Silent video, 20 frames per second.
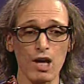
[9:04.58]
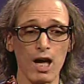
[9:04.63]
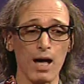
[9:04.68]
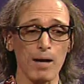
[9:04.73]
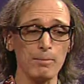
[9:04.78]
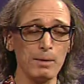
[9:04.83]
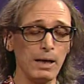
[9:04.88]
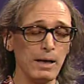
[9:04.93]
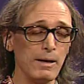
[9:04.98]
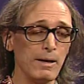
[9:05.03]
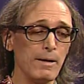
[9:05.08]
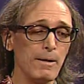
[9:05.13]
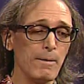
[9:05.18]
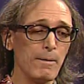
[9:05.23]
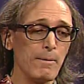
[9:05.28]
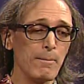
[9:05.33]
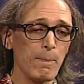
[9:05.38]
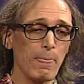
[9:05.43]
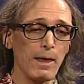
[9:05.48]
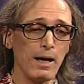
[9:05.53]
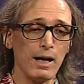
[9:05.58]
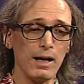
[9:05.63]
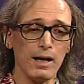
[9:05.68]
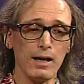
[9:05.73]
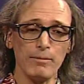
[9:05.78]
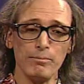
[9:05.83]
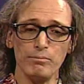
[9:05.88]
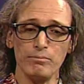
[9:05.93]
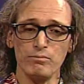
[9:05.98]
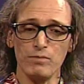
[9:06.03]
job.
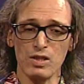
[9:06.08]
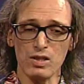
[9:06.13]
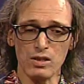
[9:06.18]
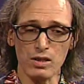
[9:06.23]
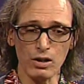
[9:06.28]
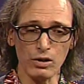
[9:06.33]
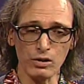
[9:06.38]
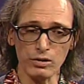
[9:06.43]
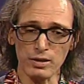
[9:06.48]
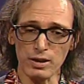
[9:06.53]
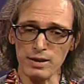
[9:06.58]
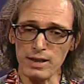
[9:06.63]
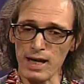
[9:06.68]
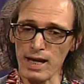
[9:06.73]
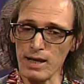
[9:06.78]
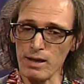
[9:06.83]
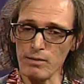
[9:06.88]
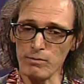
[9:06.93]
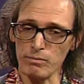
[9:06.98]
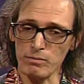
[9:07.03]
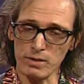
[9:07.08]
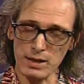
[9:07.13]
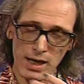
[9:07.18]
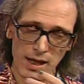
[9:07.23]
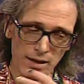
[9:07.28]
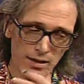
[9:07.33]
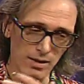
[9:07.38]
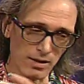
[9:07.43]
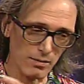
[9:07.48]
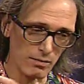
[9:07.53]
Still today
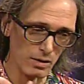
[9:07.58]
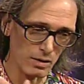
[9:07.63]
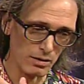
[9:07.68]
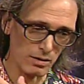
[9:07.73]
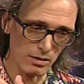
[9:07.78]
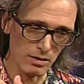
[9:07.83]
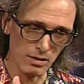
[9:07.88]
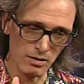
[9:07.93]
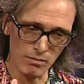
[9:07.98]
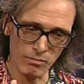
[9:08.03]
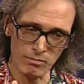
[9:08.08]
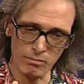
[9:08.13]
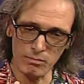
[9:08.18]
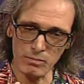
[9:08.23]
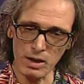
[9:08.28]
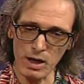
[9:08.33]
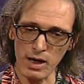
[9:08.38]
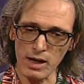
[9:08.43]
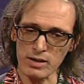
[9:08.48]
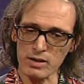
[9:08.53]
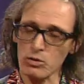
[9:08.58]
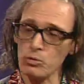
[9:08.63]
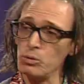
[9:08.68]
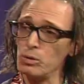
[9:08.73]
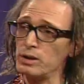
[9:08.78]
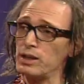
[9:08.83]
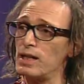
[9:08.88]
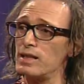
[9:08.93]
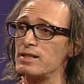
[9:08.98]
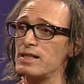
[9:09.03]
takes
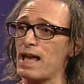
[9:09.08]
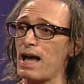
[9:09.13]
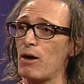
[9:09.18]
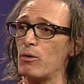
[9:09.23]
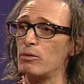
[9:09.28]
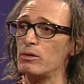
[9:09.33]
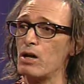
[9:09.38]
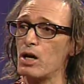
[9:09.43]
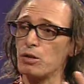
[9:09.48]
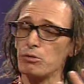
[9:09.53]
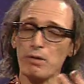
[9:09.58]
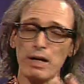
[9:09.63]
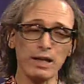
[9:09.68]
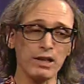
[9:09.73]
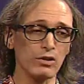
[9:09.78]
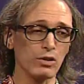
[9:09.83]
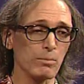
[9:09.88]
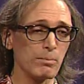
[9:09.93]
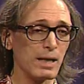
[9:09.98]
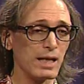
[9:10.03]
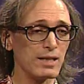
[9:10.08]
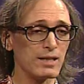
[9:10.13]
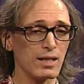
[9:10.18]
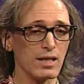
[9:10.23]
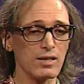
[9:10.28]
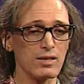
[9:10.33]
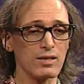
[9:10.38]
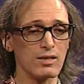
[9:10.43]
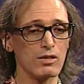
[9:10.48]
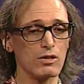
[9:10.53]
school kids out on a regular
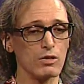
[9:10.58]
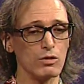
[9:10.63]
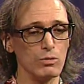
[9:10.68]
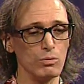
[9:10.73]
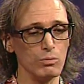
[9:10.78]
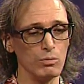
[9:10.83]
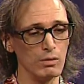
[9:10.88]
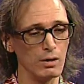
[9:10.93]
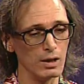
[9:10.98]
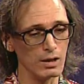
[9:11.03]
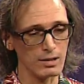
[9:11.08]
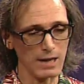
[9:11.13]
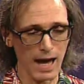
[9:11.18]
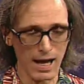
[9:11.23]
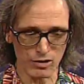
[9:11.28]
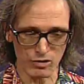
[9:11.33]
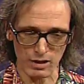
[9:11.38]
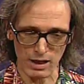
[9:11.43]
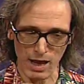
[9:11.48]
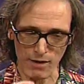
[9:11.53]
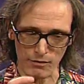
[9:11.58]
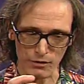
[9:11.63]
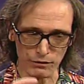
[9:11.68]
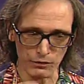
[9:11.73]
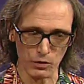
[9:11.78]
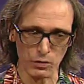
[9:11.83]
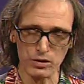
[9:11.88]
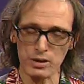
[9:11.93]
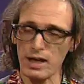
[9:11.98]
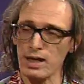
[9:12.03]
basis to actually have a
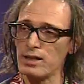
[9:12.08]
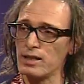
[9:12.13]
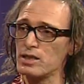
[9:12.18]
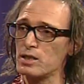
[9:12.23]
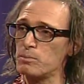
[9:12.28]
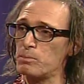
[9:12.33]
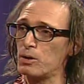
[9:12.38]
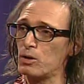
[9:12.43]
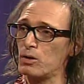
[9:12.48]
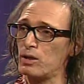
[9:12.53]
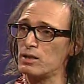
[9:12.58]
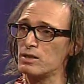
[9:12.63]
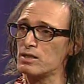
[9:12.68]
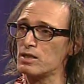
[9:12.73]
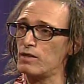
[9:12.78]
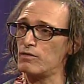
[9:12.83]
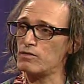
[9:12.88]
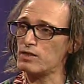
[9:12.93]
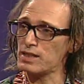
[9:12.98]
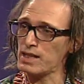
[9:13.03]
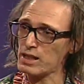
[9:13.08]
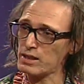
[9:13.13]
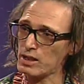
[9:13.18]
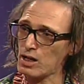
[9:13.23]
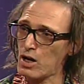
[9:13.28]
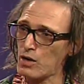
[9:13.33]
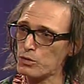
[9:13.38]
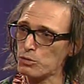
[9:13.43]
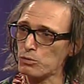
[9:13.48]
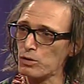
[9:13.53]
first-hand experience of
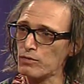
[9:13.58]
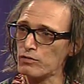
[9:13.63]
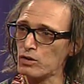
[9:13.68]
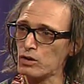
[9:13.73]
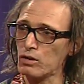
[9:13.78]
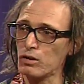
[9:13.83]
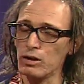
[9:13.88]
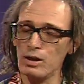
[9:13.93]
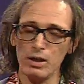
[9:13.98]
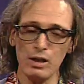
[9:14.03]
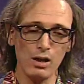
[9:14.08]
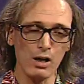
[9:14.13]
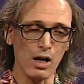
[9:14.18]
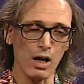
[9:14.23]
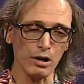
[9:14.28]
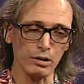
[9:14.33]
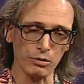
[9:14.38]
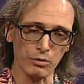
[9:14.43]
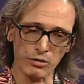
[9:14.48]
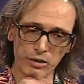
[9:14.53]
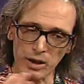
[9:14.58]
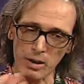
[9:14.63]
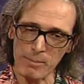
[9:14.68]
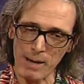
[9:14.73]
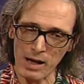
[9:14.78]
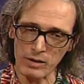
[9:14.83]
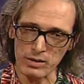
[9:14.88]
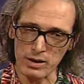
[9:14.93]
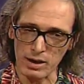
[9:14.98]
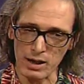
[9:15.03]
sailing on the river, learning
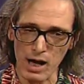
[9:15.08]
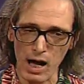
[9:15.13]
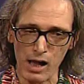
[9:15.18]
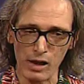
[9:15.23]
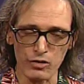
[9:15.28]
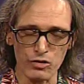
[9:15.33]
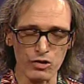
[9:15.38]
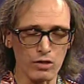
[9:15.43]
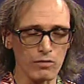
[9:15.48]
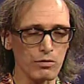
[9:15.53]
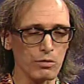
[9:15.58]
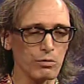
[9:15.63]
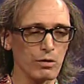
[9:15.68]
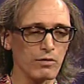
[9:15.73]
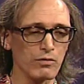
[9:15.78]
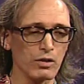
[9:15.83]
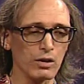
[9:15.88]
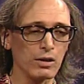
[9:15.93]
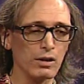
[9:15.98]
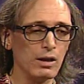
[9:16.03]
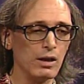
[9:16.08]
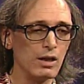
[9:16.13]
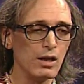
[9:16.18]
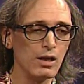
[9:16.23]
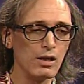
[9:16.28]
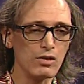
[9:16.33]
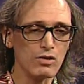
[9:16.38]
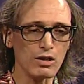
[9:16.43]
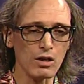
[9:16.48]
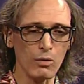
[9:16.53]
about the ecology of the river.
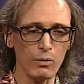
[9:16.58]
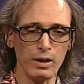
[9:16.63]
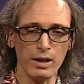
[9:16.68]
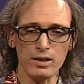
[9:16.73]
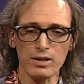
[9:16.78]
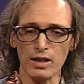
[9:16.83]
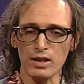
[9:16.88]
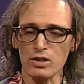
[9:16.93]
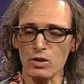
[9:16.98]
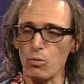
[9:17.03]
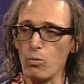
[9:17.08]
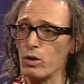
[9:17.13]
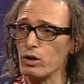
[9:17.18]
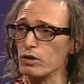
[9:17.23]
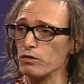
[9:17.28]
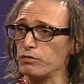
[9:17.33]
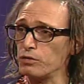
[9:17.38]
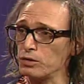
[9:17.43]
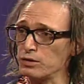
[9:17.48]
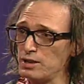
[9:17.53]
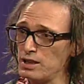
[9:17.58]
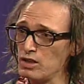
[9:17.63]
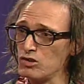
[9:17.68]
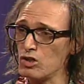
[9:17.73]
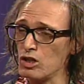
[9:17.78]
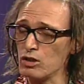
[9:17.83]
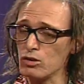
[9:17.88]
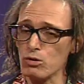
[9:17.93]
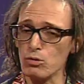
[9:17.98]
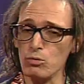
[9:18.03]
So it's a wonderful
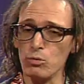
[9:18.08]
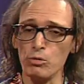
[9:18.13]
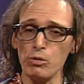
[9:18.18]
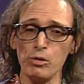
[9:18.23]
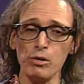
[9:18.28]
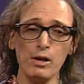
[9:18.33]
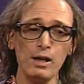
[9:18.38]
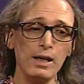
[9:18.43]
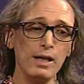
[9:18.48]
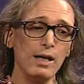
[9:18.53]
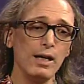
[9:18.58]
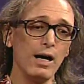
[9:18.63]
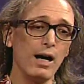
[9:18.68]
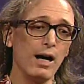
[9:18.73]
teaching tool.